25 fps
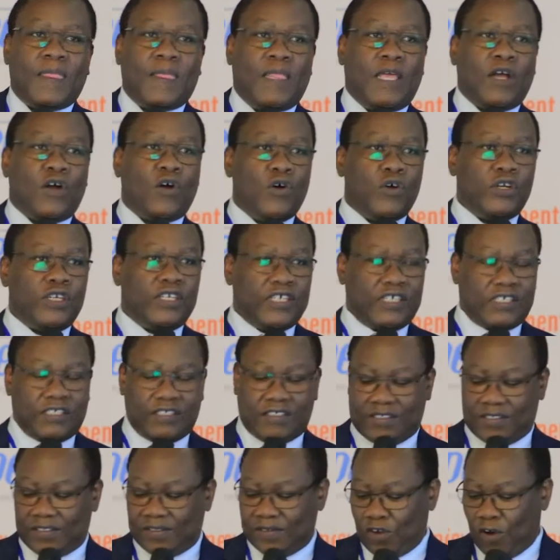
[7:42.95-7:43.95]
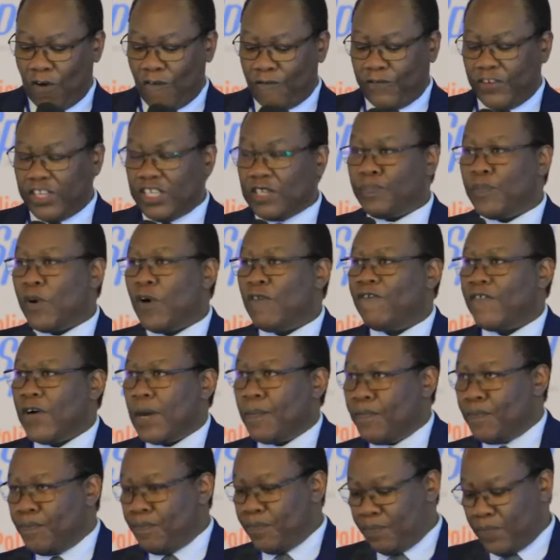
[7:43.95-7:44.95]
the context or fit
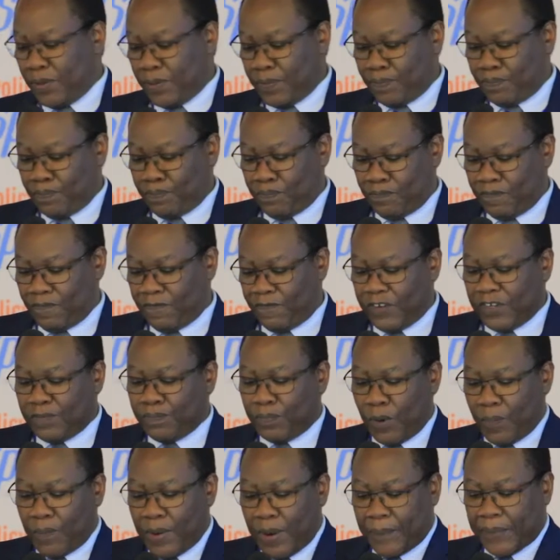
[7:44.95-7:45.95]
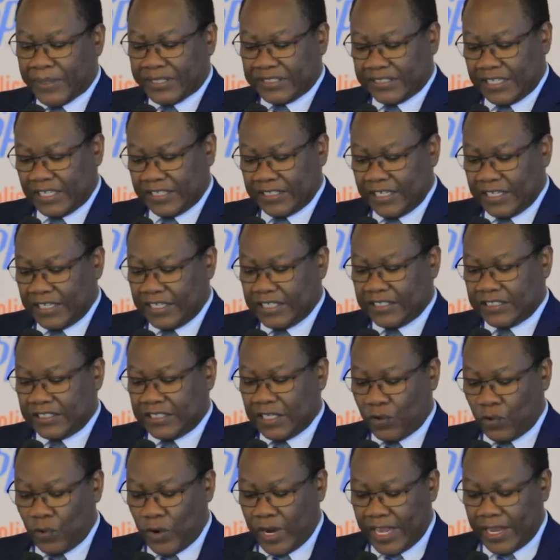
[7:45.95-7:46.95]
for purpose, I think is
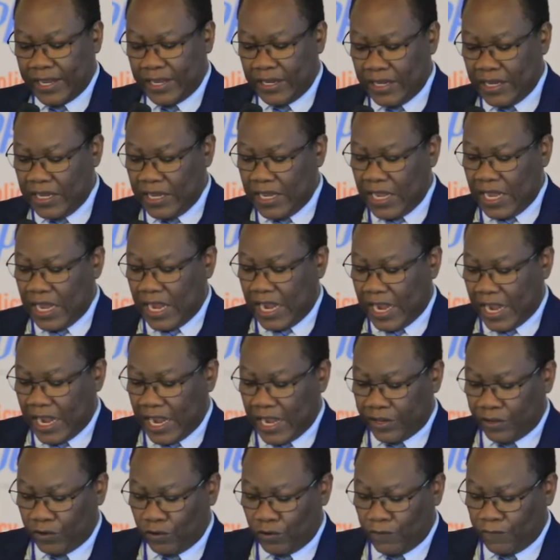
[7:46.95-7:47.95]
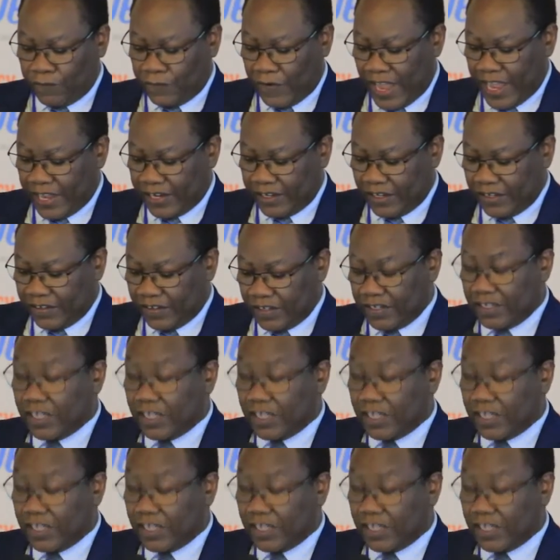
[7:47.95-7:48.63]
the way you'll find it in